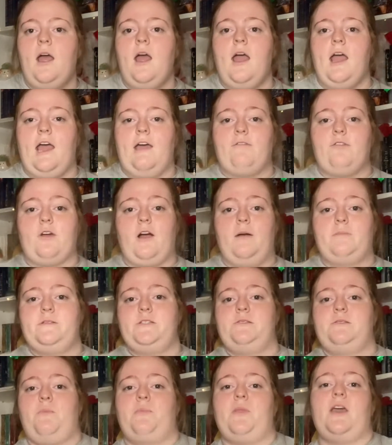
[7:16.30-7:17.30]
if they're up
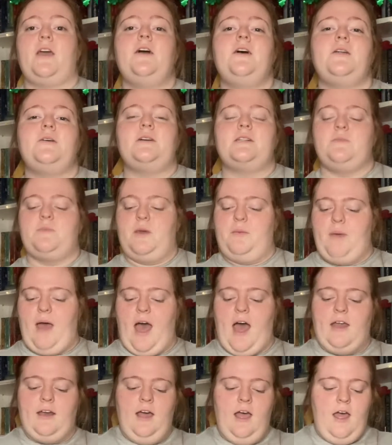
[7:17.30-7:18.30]
to something good or something
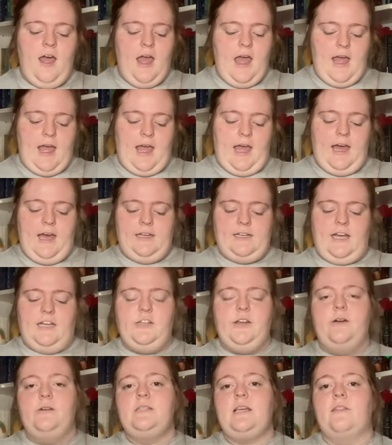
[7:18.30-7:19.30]
bad. And I
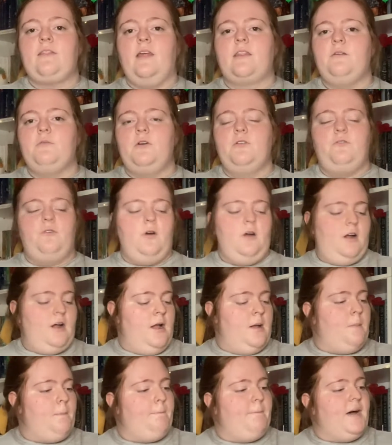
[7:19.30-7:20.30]
chose, and then there were 4
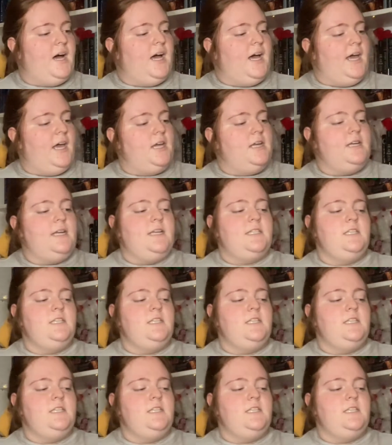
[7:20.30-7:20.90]
by Nancy